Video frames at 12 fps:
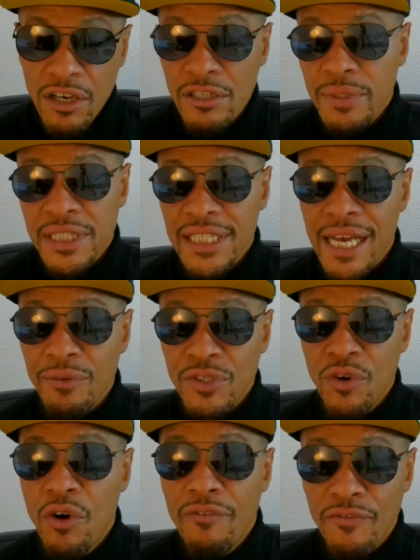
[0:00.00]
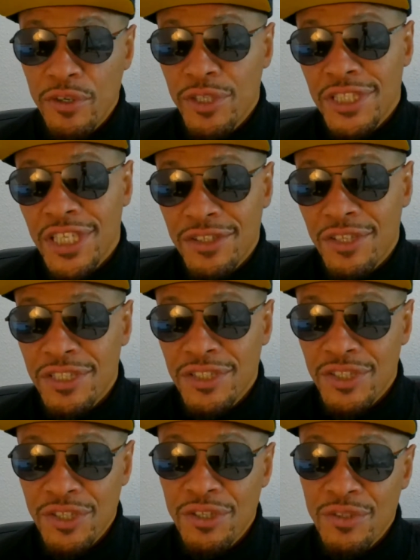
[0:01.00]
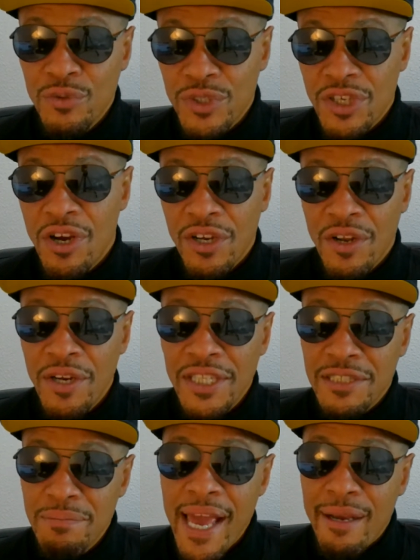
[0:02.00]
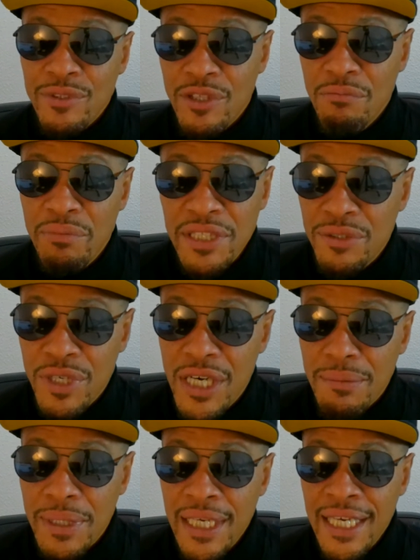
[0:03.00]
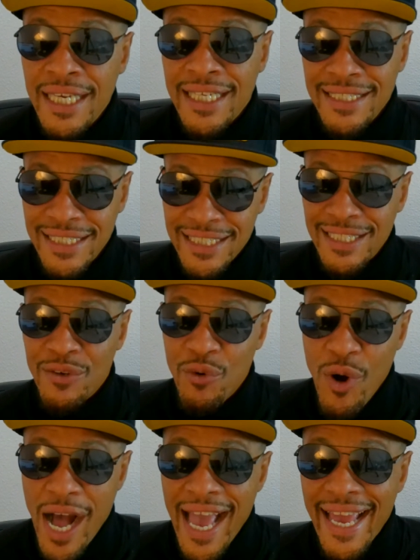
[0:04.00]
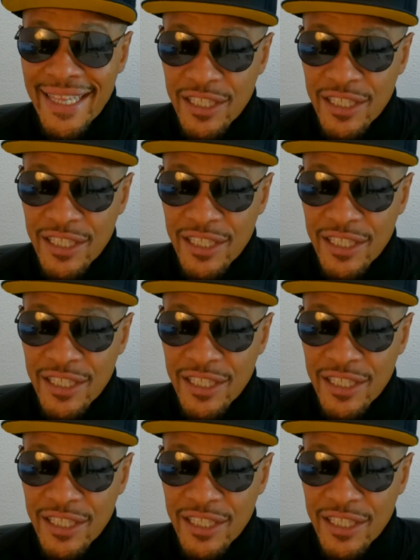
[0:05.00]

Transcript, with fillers: her because I was going for her because I thought this girl who was talking all this smack was gonna beat her up because she's quiet.